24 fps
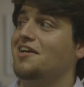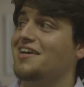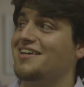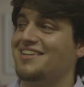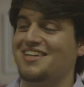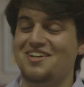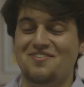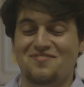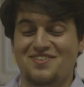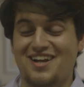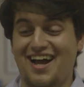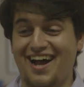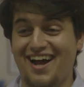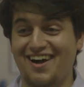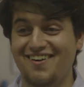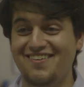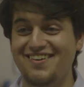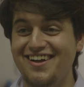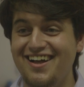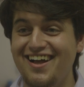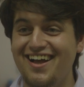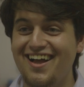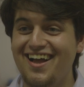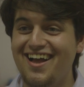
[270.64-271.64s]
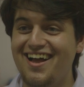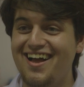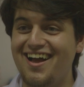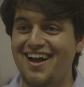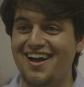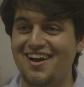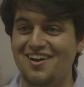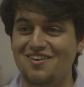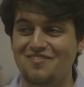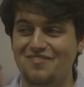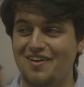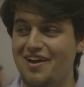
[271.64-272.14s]
can hear them now.
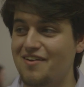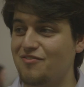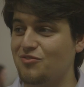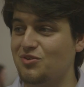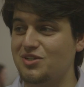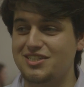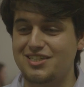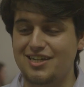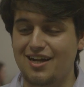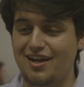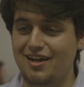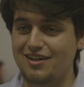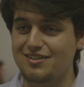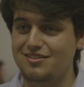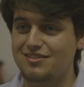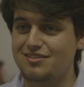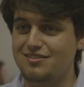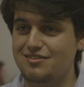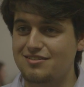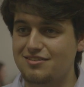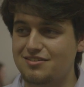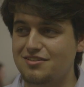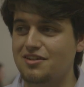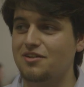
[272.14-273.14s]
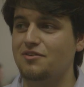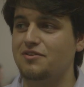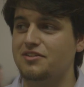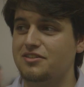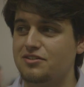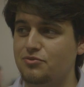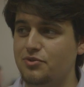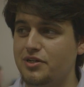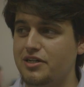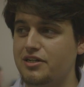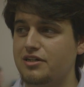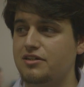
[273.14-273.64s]
Everyone chats, so
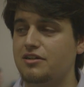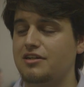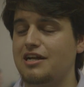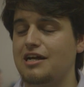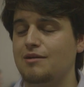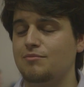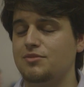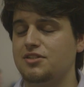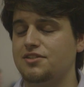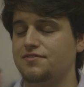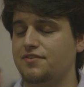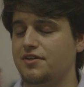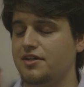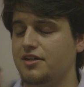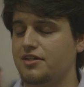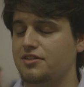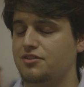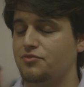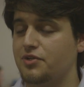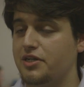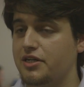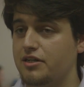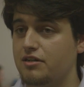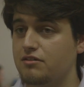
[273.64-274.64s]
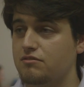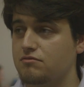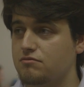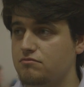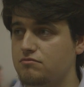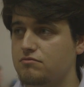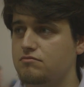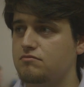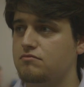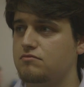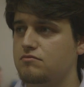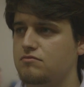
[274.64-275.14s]
it's a really good atmosphere. It's a really,
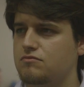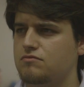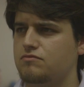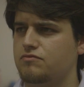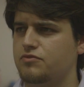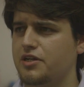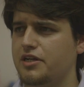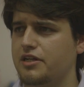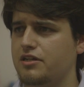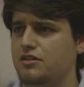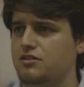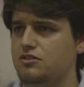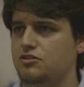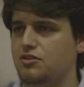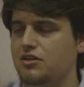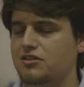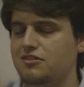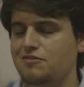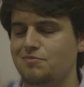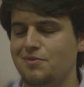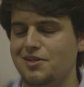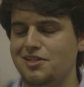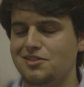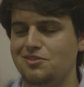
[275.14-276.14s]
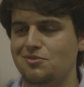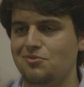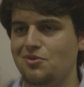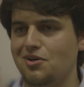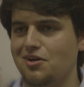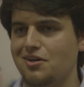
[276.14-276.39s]
really constructive place to